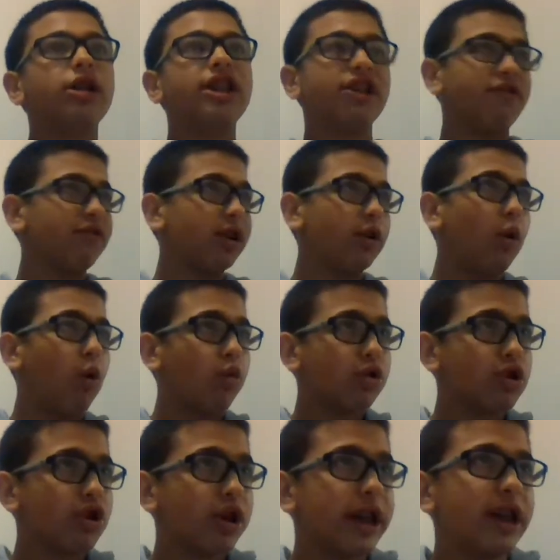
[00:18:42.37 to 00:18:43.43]
different
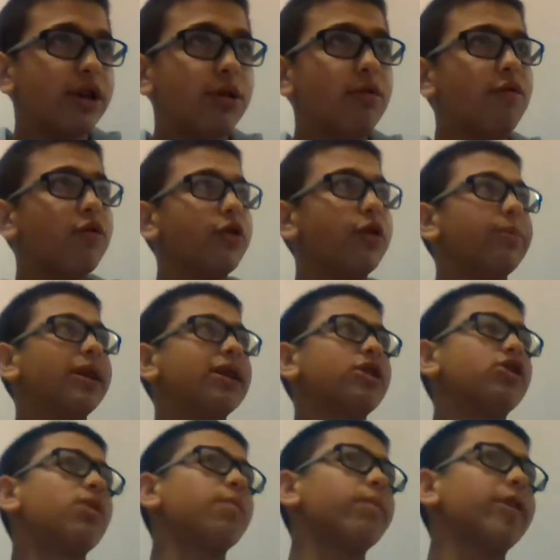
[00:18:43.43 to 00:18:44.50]
culture can do for you, because
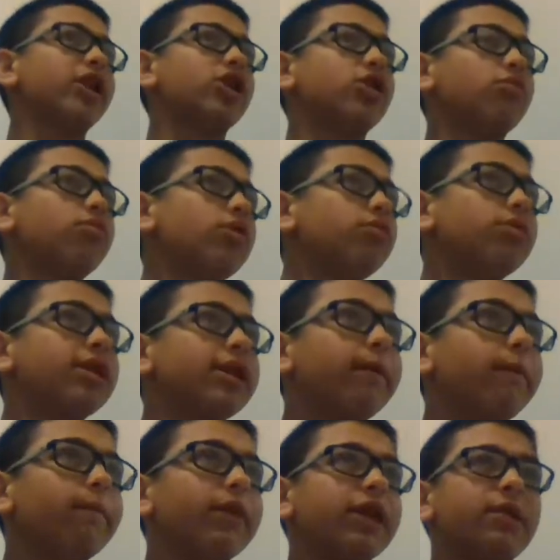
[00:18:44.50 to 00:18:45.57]
Superman's so used
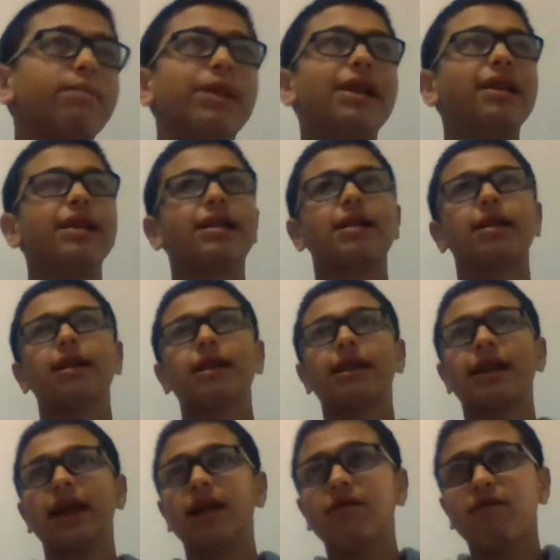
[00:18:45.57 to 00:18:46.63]
to being this
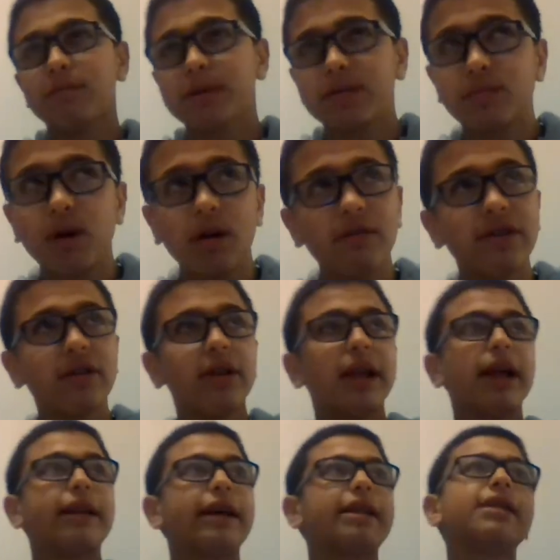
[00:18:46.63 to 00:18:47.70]
kid from Smallville
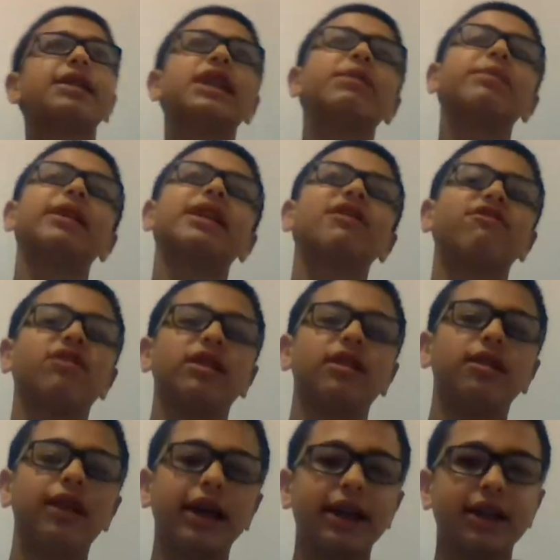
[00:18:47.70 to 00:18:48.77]
that to see him in a
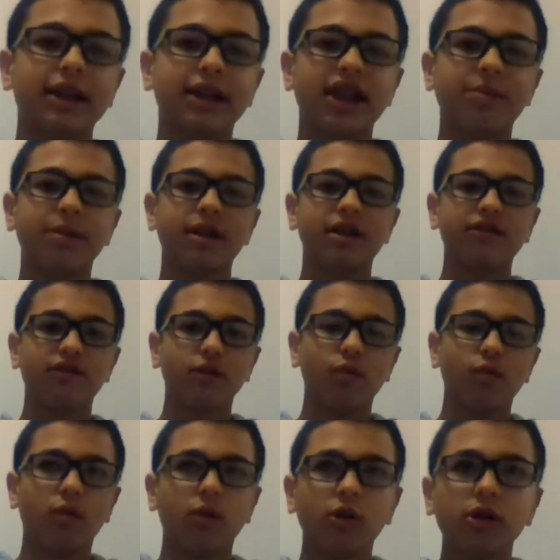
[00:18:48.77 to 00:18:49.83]
different light, to see him in a
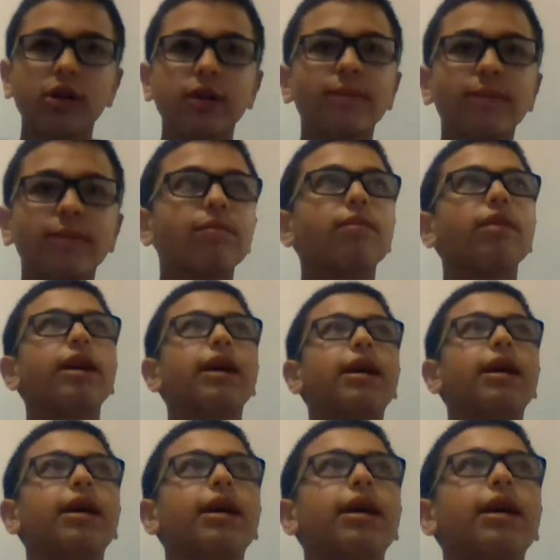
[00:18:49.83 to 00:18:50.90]
different world,
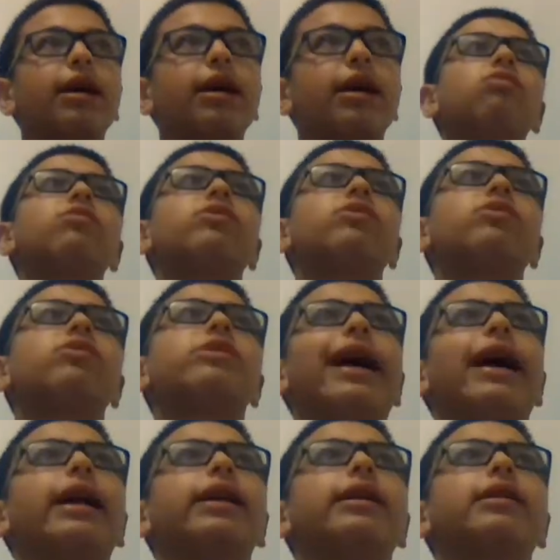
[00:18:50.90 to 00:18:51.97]
shows
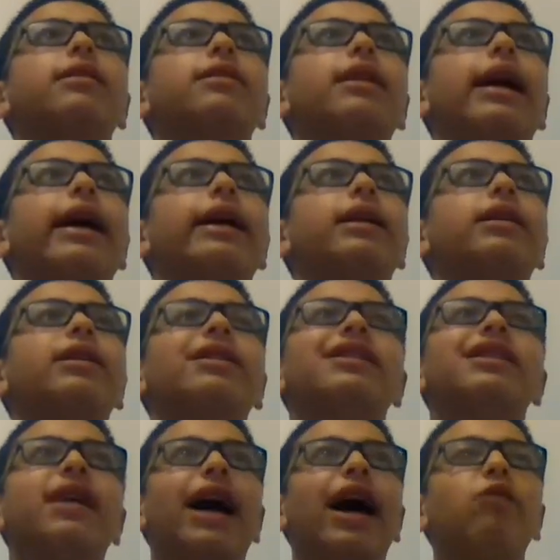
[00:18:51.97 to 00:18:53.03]

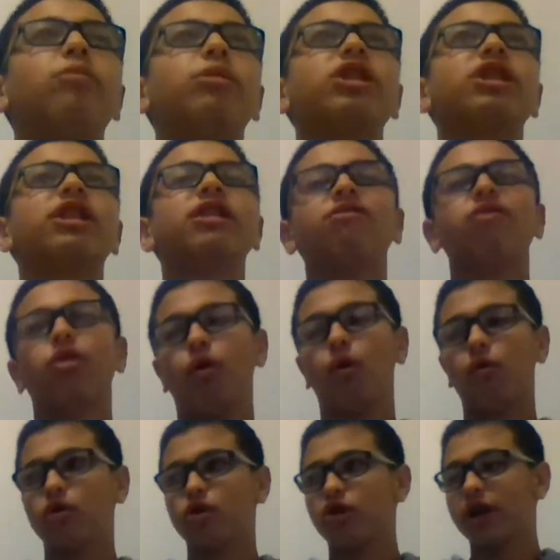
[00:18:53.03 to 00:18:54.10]
how much a different
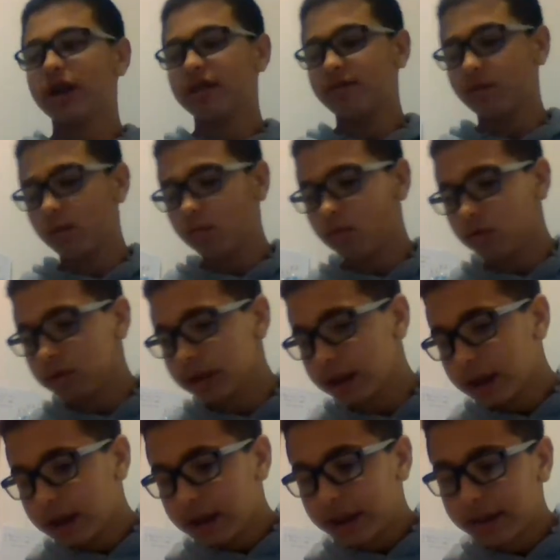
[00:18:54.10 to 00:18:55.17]
culture and a different world
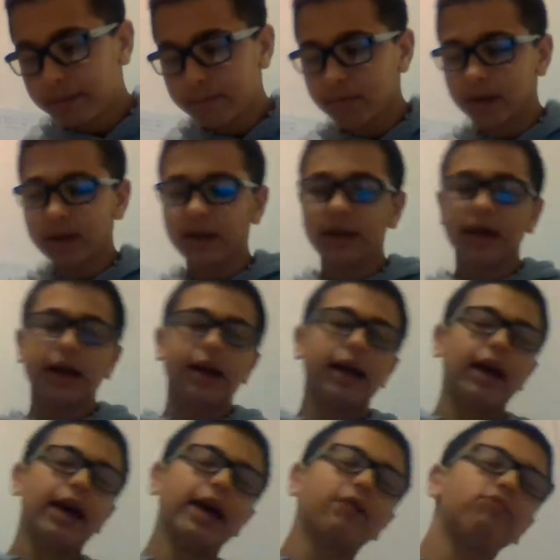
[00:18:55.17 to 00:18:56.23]
can be,
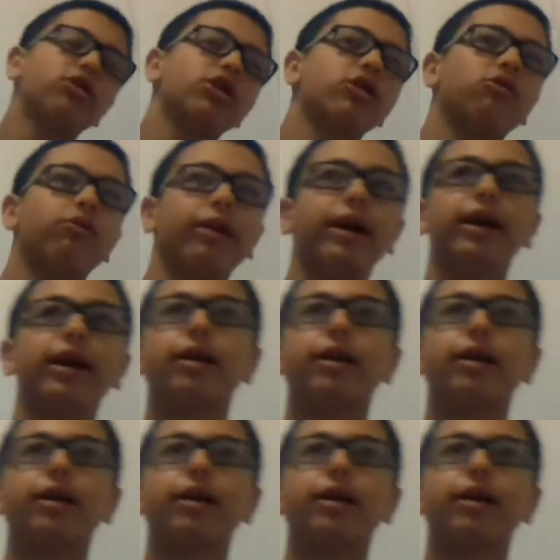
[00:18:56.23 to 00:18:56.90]
and it was just great, and